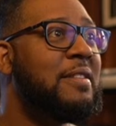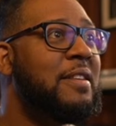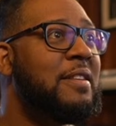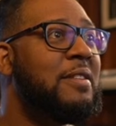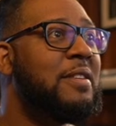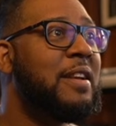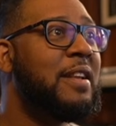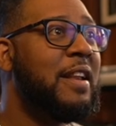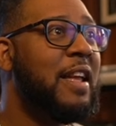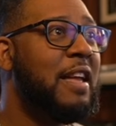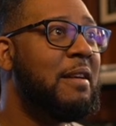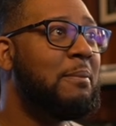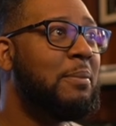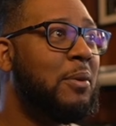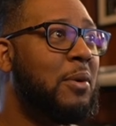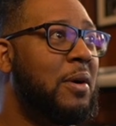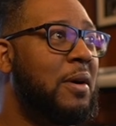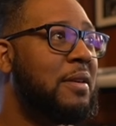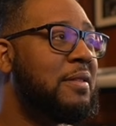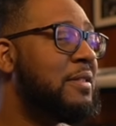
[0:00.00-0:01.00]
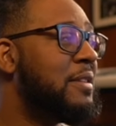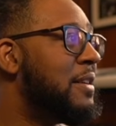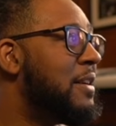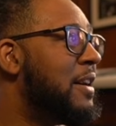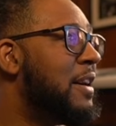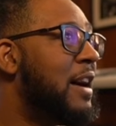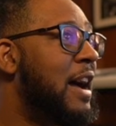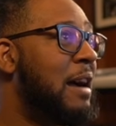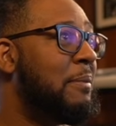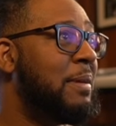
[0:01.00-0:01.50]
you can import,
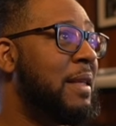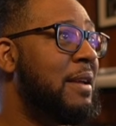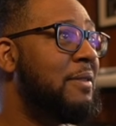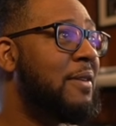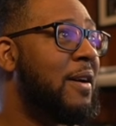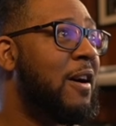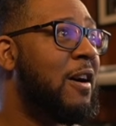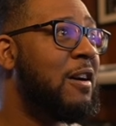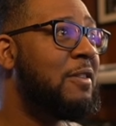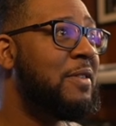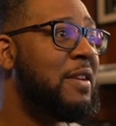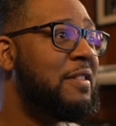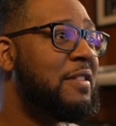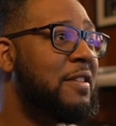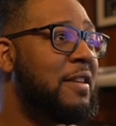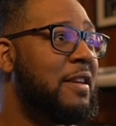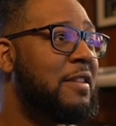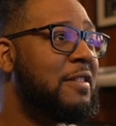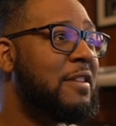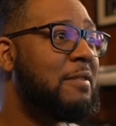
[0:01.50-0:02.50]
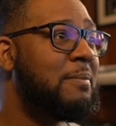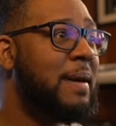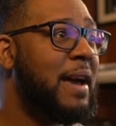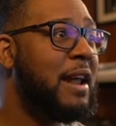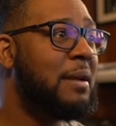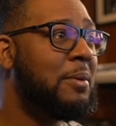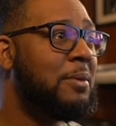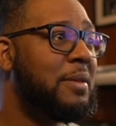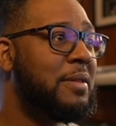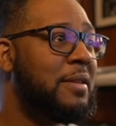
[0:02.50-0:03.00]
I believe RVC is
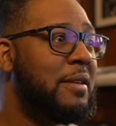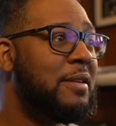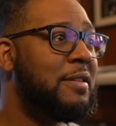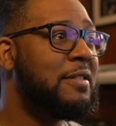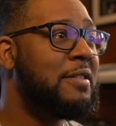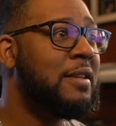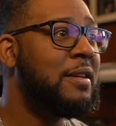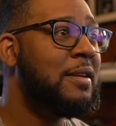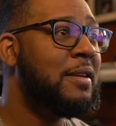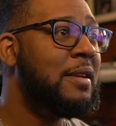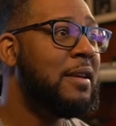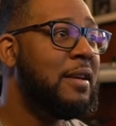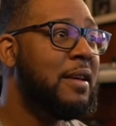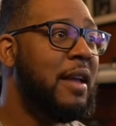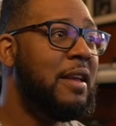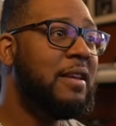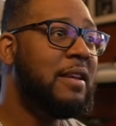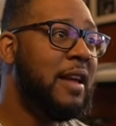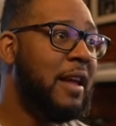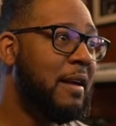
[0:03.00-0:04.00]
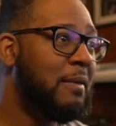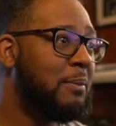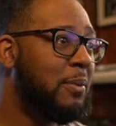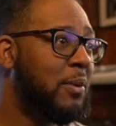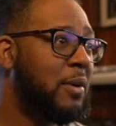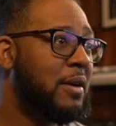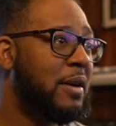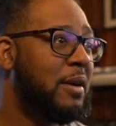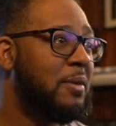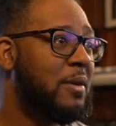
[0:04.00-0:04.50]
compatible with this. Yeah, you can
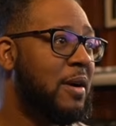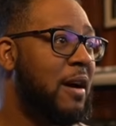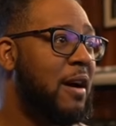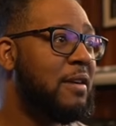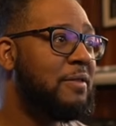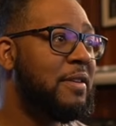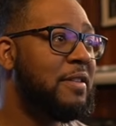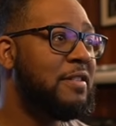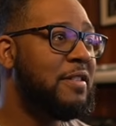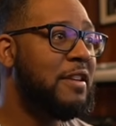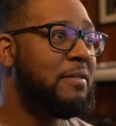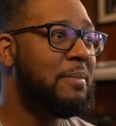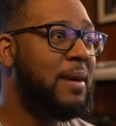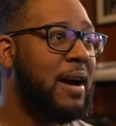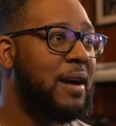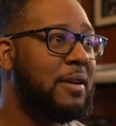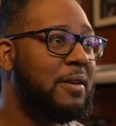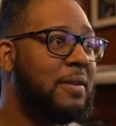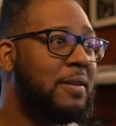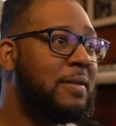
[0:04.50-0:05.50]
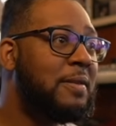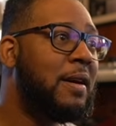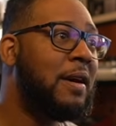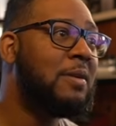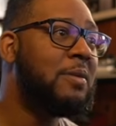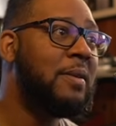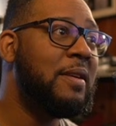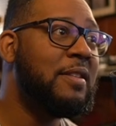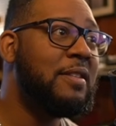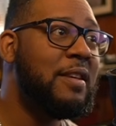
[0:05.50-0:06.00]
import an RVC model, a
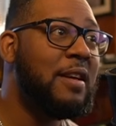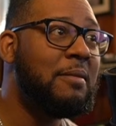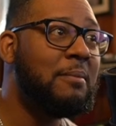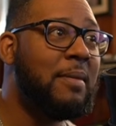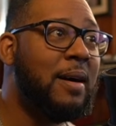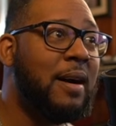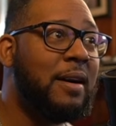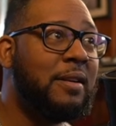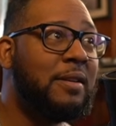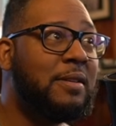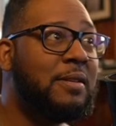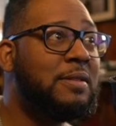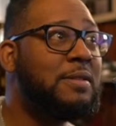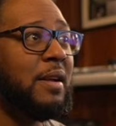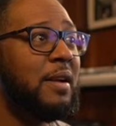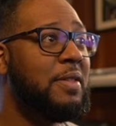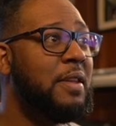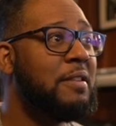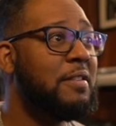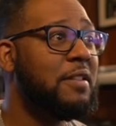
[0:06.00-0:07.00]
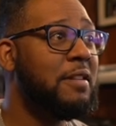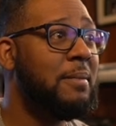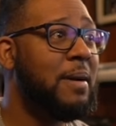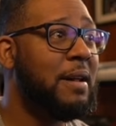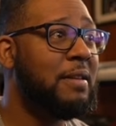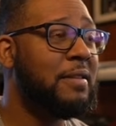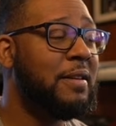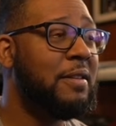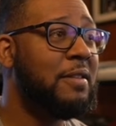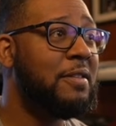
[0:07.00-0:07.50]
Resing model. These are the
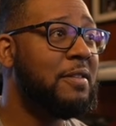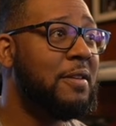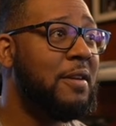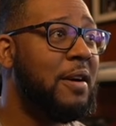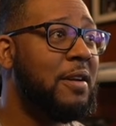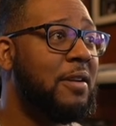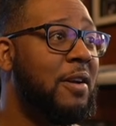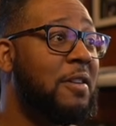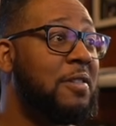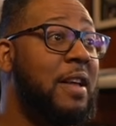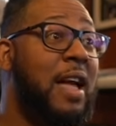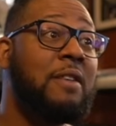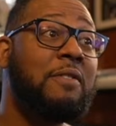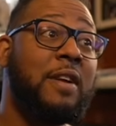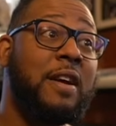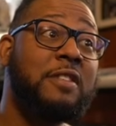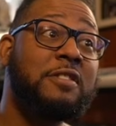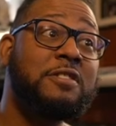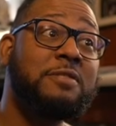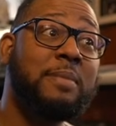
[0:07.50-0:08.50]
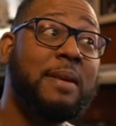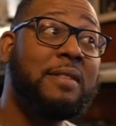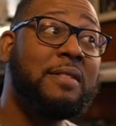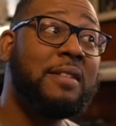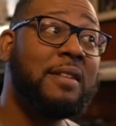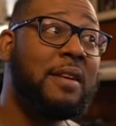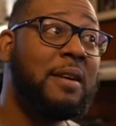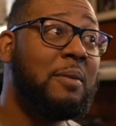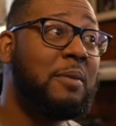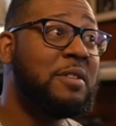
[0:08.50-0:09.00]
models that are installed. You also have instruments
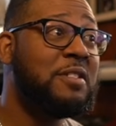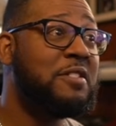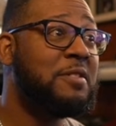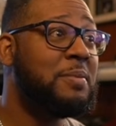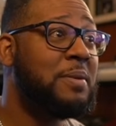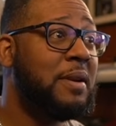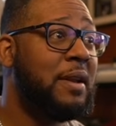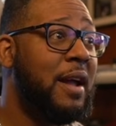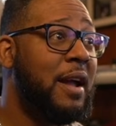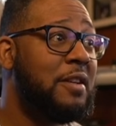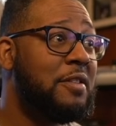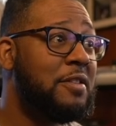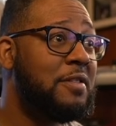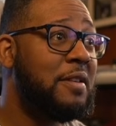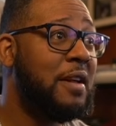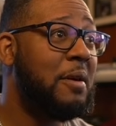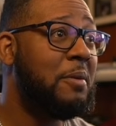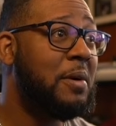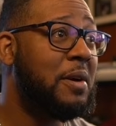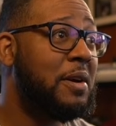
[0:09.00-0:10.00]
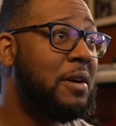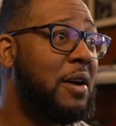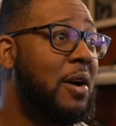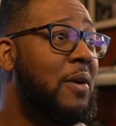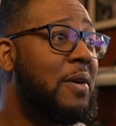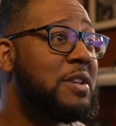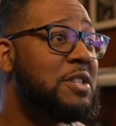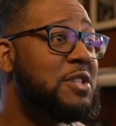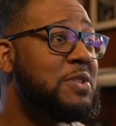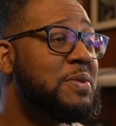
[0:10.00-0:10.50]
here, which is pretty interesting. We're going to
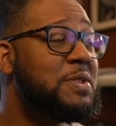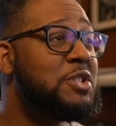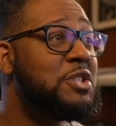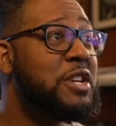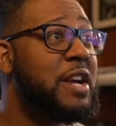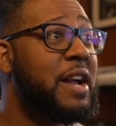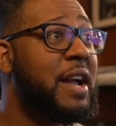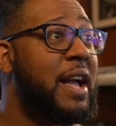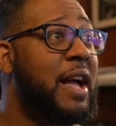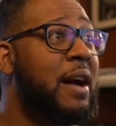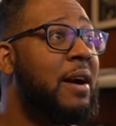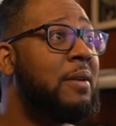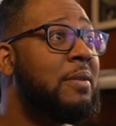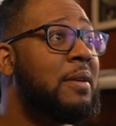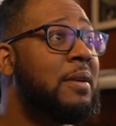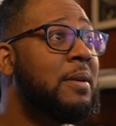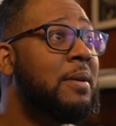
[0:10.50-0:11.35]
go into and check out.